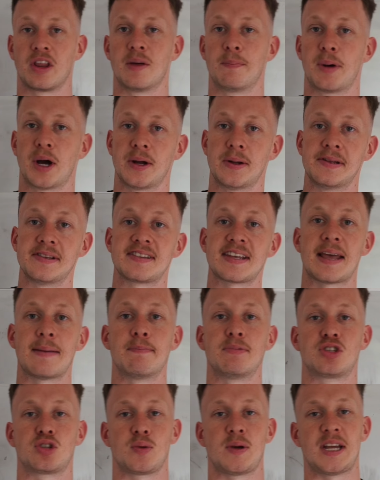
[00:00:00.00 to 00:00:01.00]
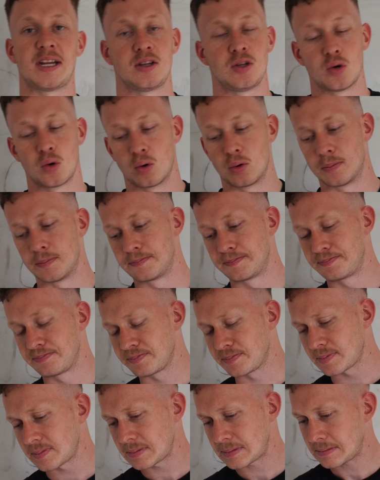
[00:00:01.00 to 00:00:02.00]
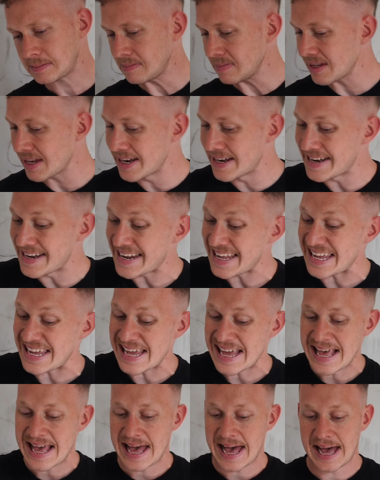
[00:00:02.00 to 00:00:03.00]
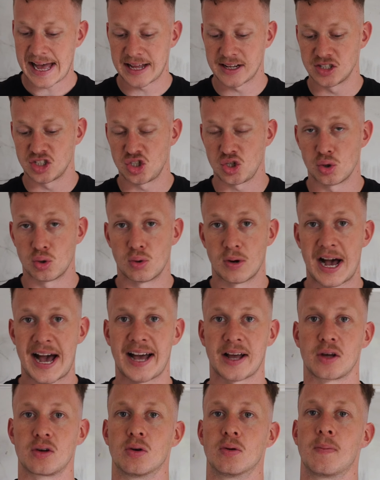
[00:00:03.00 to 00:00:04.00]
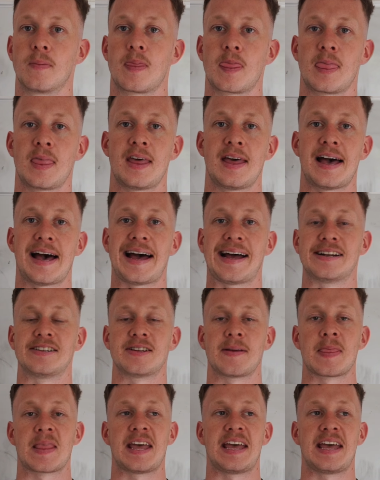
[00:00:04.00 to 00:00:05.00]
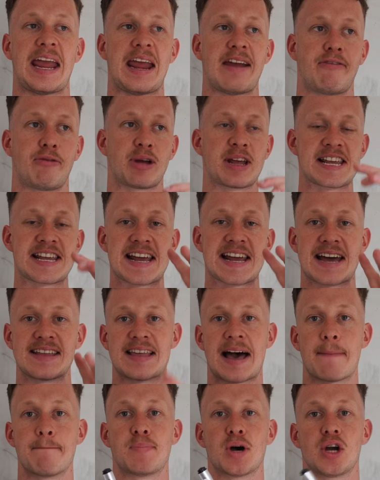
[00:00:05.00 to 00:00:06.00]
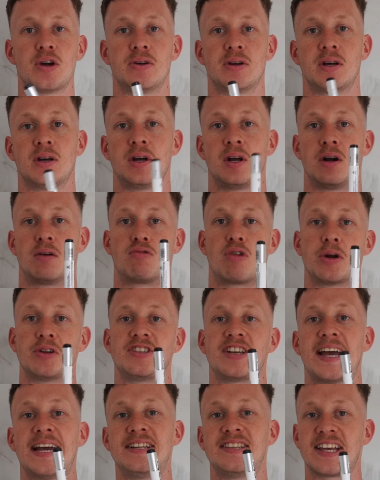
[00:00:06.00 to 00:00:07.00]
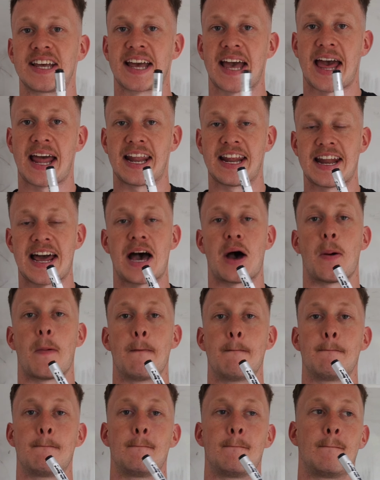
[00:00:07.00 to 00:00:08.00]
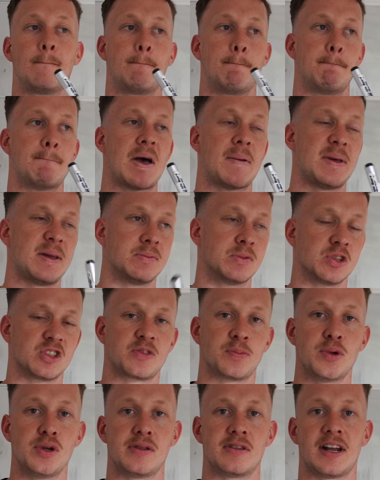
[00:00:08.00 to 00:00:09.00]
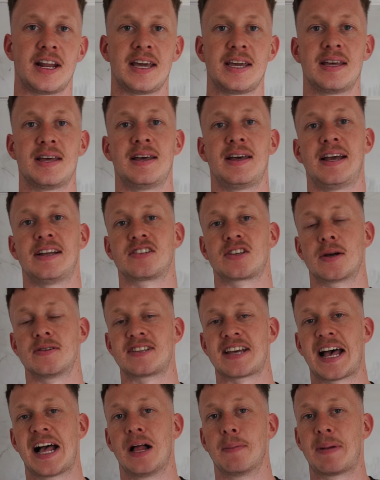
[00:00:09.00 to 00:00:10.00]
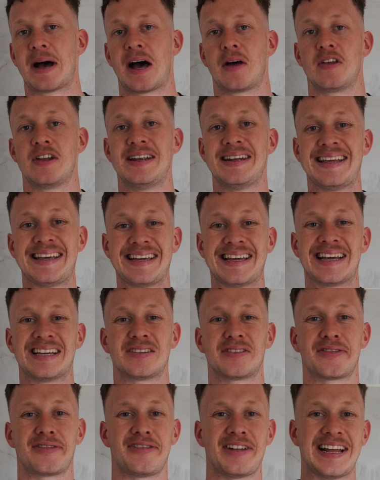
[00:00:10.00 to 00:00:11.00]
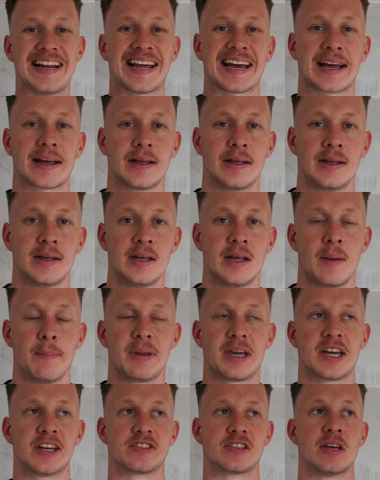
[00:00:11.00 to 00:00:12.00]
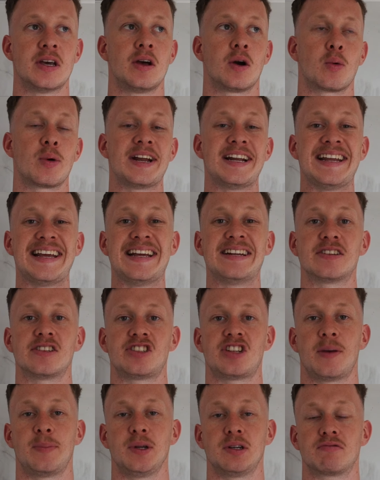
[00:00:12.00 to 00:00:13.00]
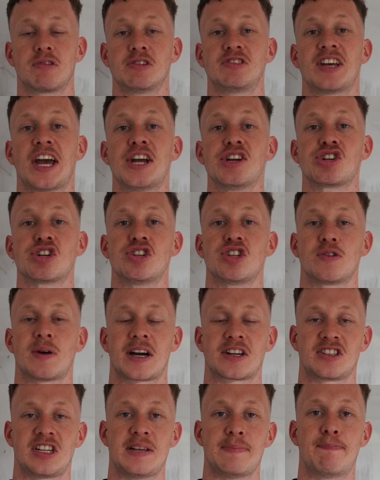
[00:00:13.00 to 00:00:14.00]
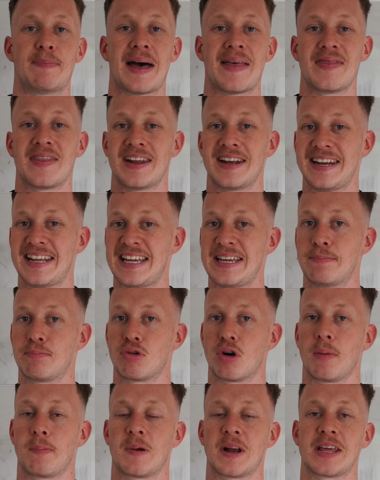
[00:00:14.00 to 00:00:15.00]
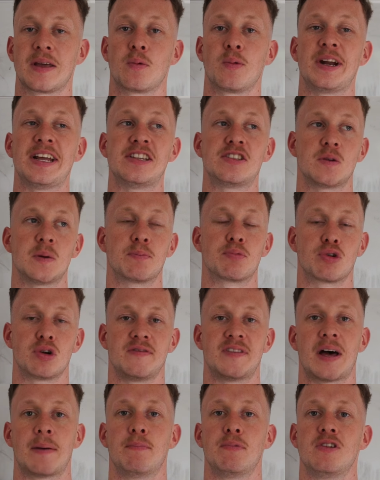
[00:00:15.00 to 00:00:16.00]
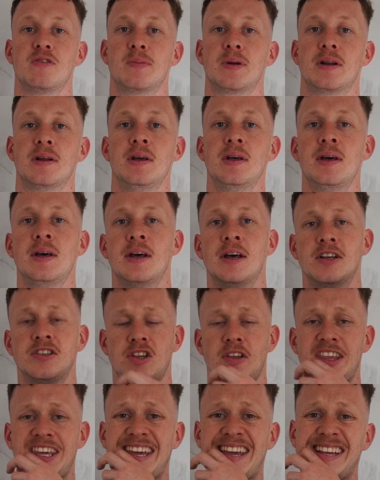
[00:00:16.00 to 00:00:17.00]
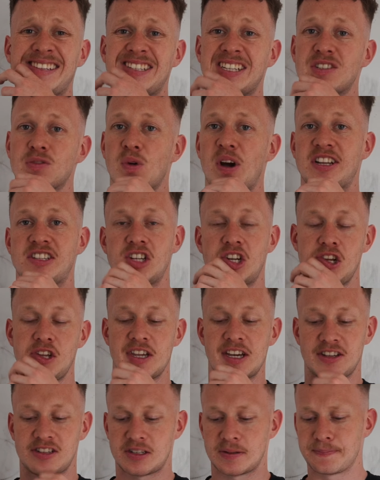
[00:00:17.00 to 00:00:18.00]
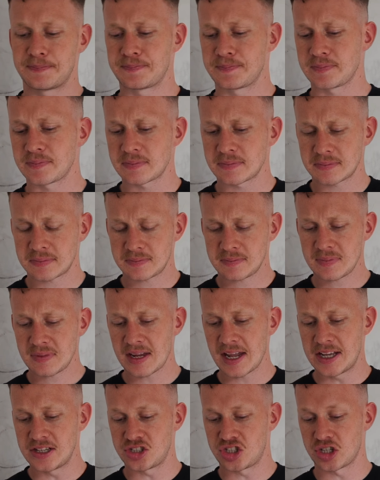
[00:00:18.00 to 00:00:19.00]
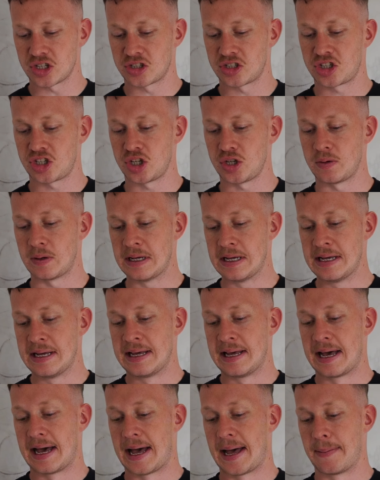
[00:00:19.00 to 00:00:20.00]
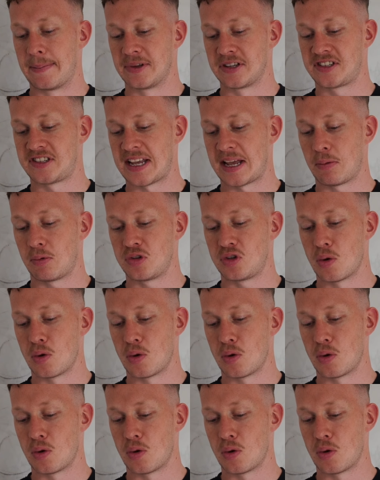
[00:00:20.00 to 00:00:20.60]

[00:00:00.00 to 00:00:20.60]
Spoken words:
of the bones in between your knee and your ankle. And if we can get that bone rotating in and out a bit more smoothly, it's going to help how the knee is feeling, because we need tibial rotation to actually bend the knee properly. We need to improve that movement. So the easiest way to do this is just to sit with